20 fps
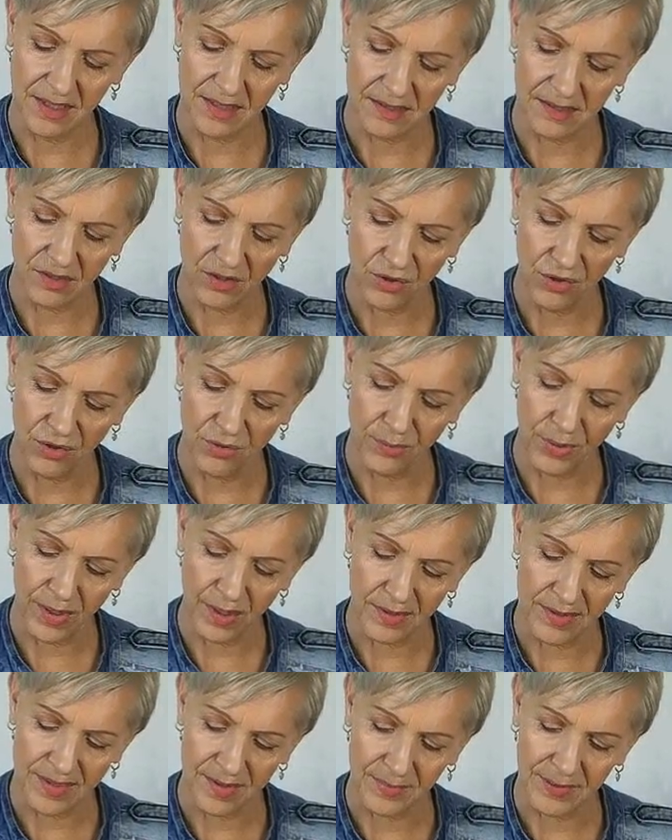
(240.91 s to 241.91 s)
So
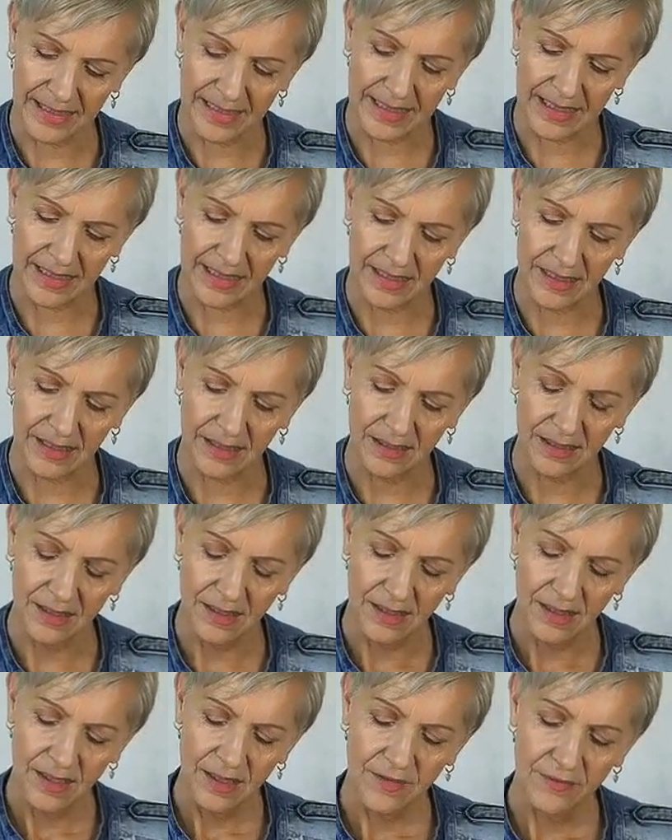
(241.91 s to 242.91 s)
possibly getting
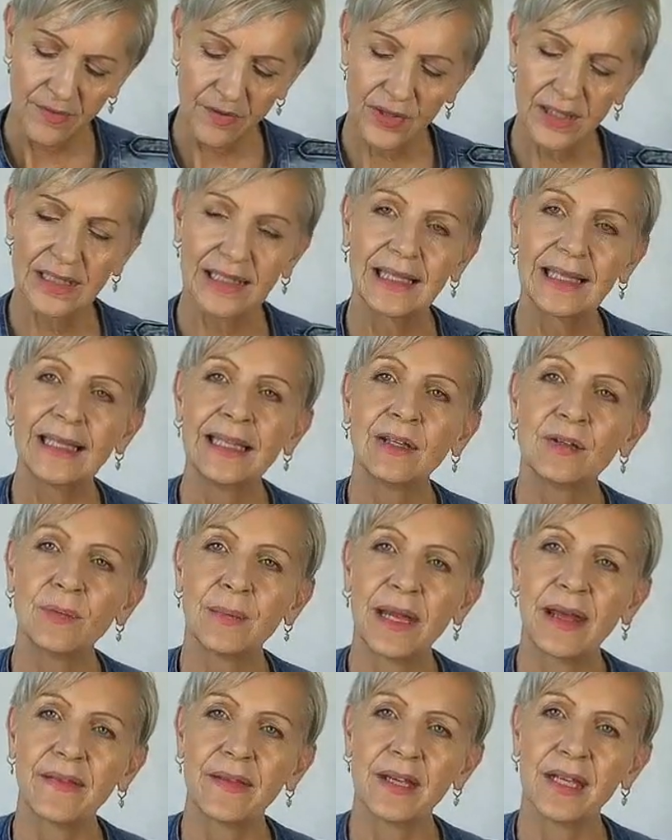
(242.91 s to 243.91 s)
very clear
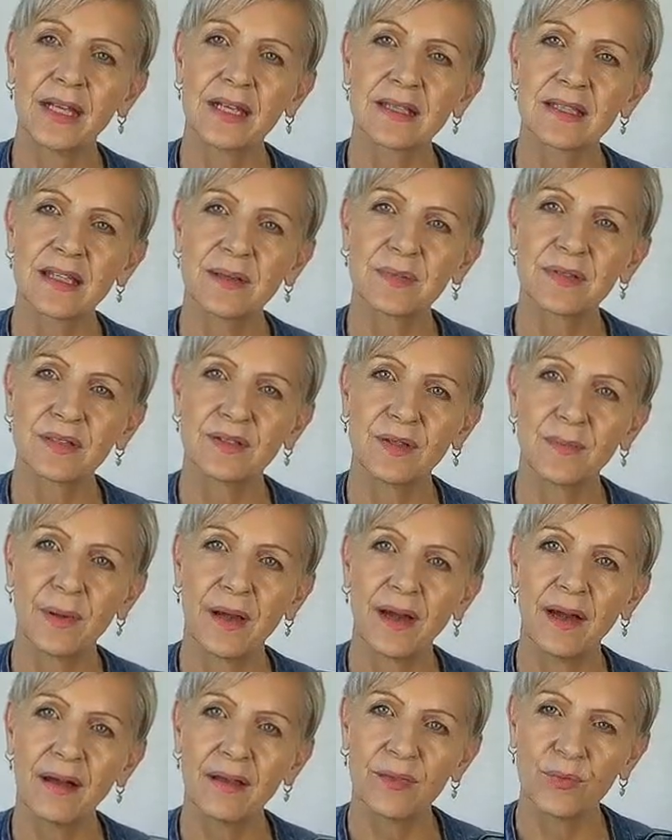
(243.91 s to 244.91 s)
about the next steps on your
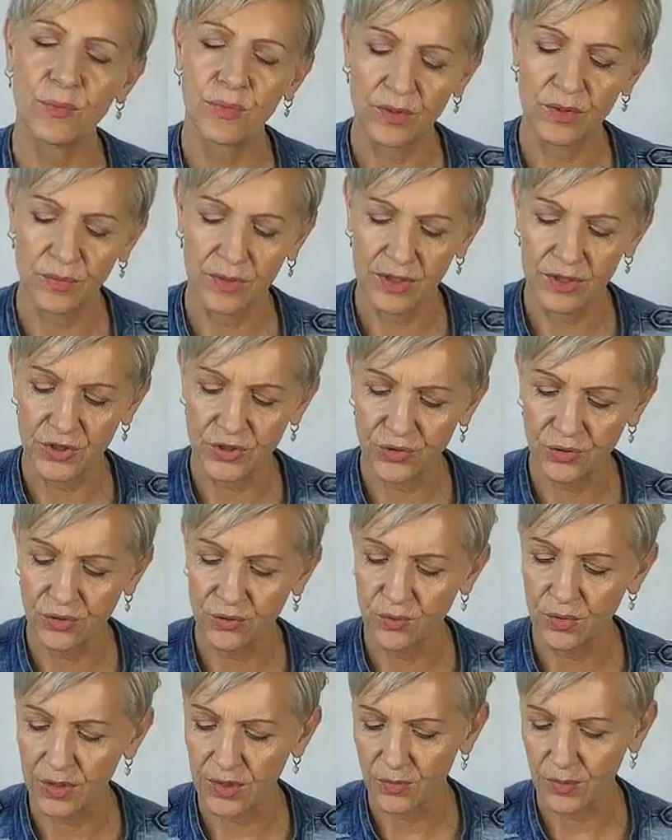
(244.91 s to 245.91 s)
path, what you want to
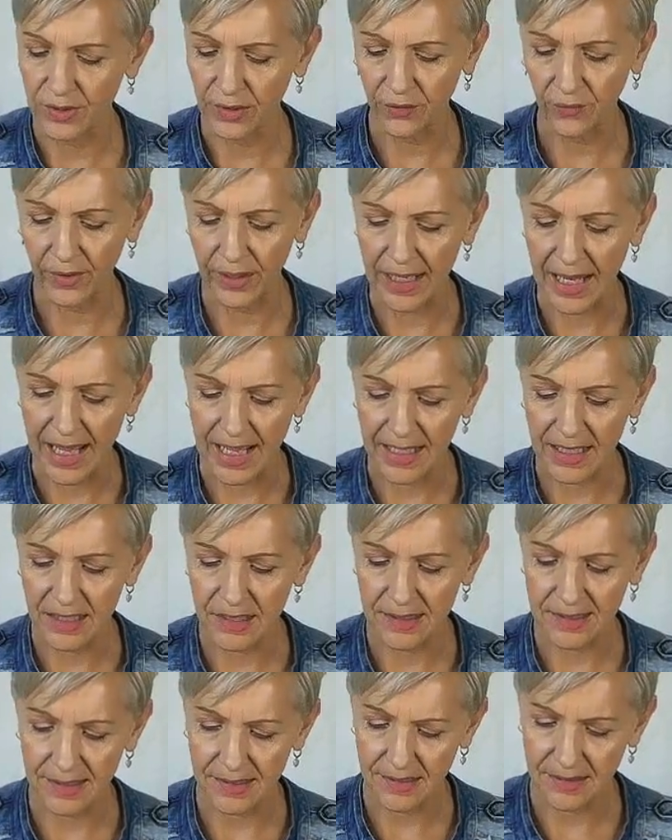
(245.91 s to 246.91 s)
do, what you want to
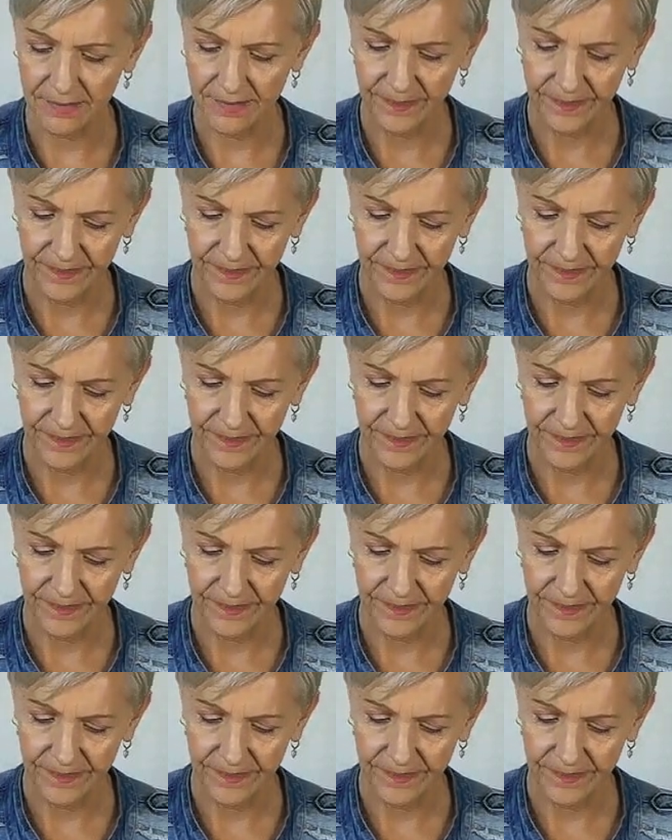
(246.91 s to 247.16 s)
create.